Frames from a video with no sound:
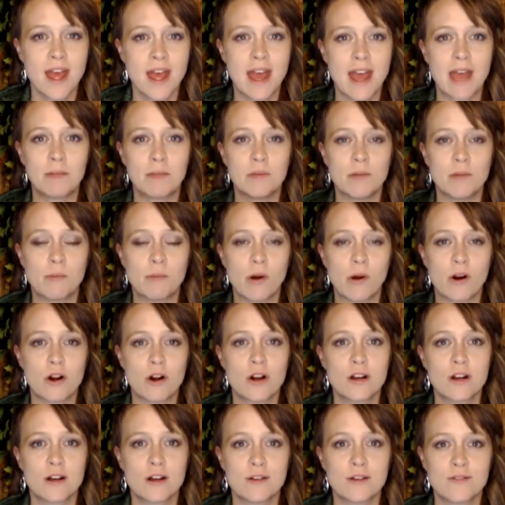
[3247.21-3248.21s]
and be
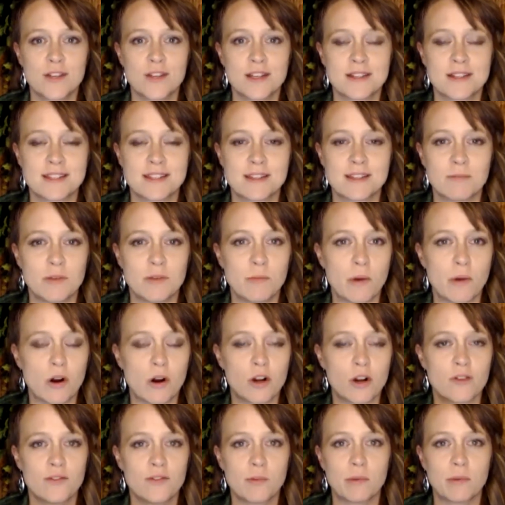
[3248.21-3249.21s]
part of this and be
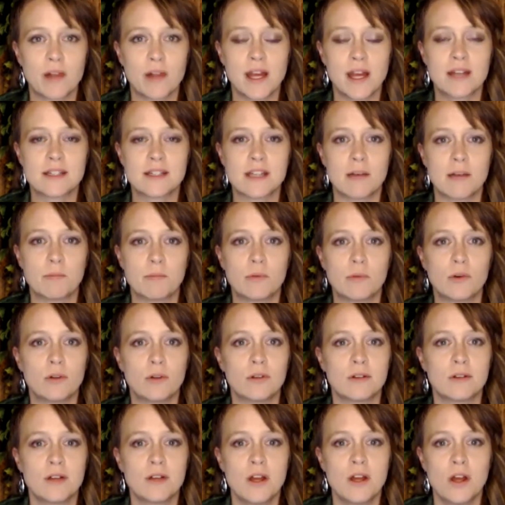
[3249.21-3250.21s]
part of a plant
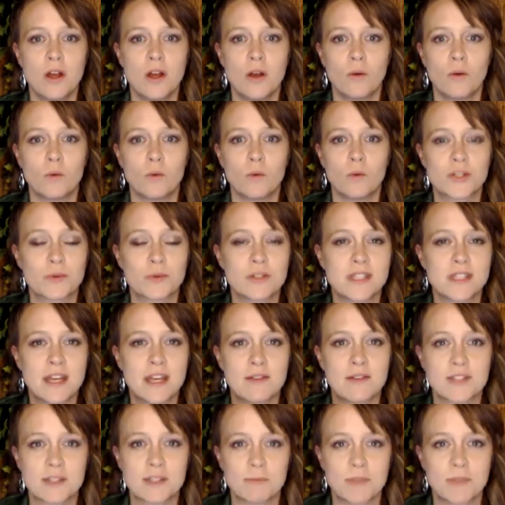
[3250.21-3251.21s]
temple, which ones
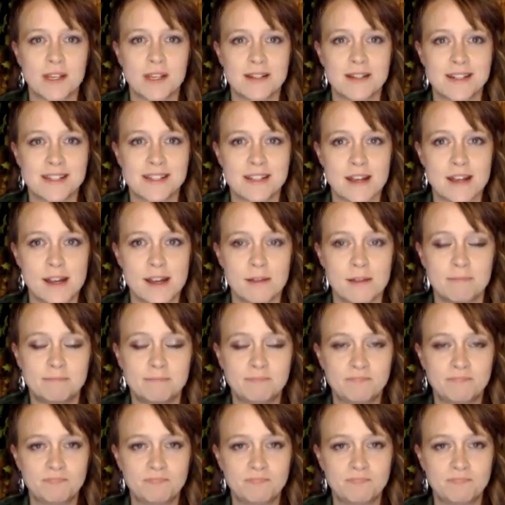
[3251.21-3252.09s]
have something to say.